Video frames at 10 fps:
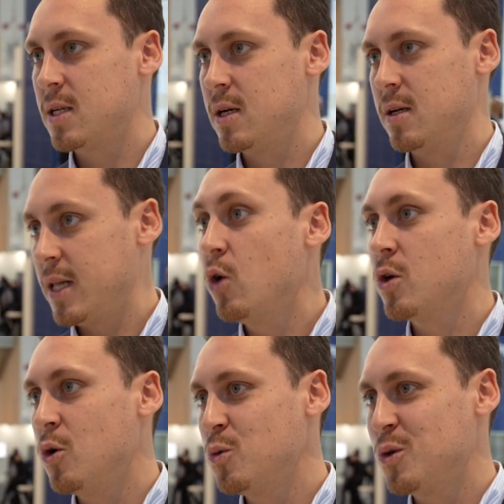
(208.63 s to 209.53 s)
They
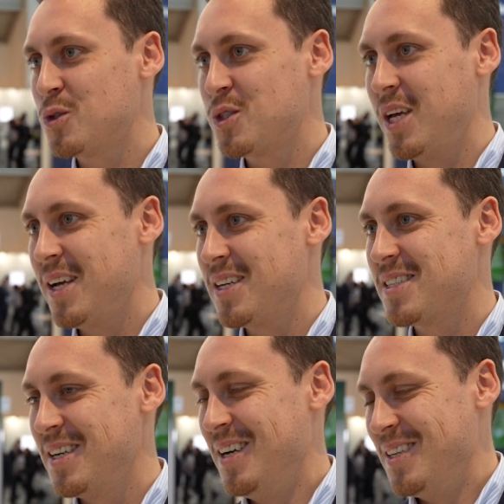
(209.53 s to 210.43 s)
don't want to take it,
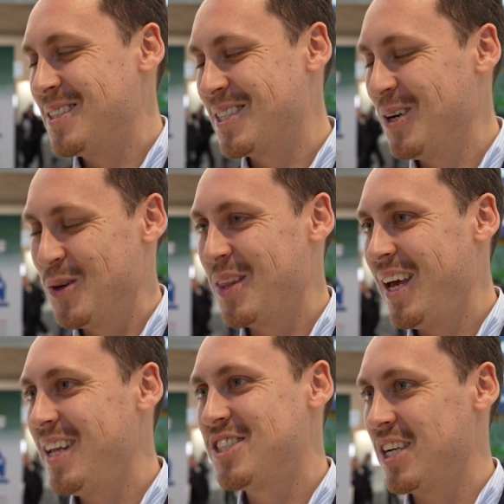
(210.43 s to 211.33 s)
so
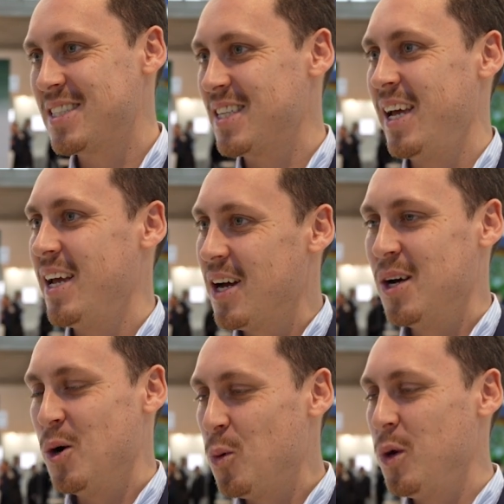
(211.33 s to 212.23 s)
they just say,
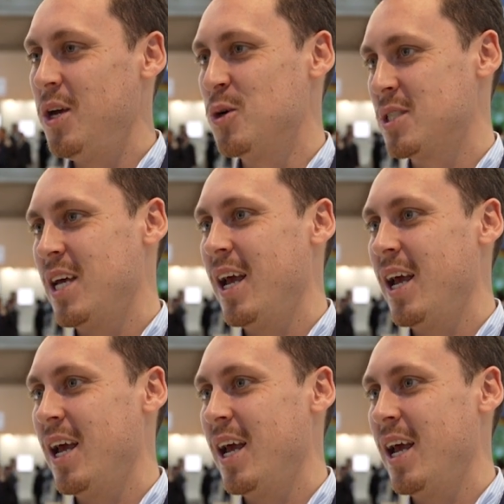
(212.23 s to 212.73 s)
we use